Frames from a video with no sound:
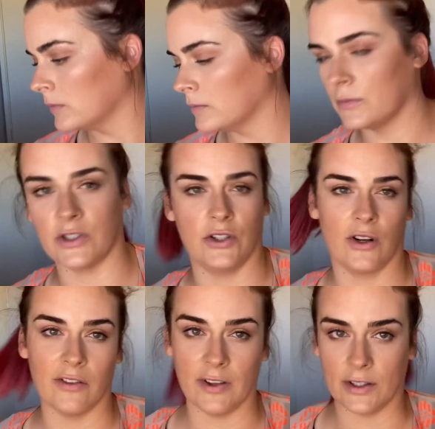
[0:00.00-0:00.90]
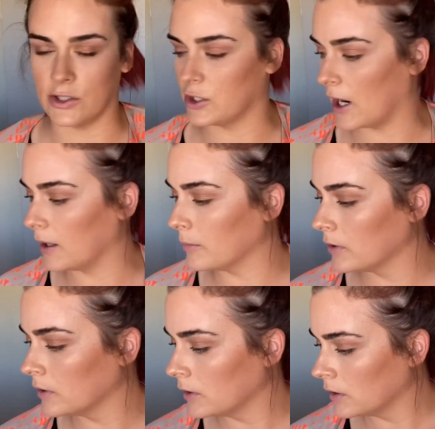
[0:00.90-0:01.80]
so you don't affect your shape.
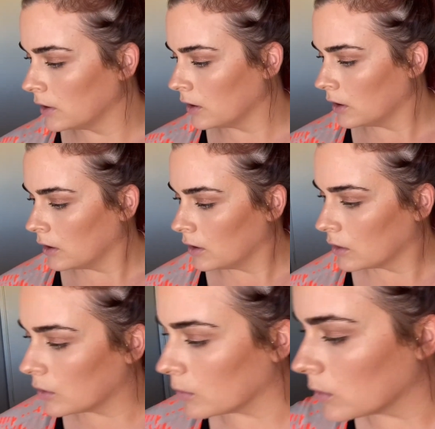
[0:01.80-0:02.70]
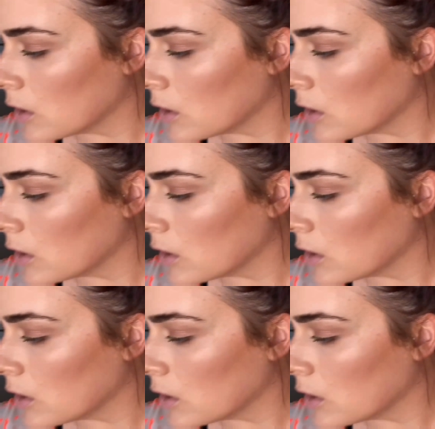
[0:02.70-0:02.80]
Cool.